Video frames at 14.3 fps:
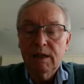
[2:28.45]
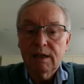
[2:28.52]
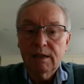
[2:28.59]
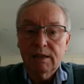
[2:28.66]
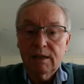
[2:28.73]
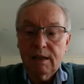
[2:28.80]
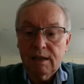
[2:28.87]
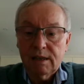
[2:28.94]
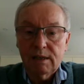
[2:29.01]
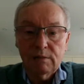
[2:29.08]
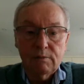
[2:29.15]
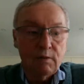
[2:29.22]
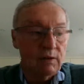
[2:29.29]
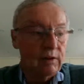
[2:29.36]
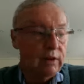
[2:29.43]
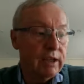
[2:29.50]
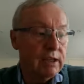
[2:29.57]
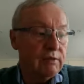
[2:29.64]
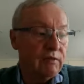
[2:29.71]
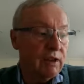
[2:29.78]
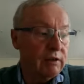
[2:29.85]
because this is what
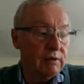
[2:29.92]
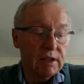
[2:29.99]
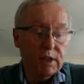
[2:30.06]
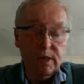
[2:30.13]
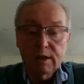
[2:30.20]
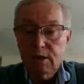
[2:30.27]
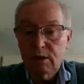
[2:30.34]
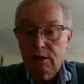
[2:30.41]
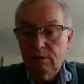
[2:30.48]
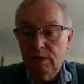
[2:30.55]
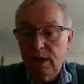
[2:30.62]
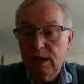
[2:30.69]
these viruses do.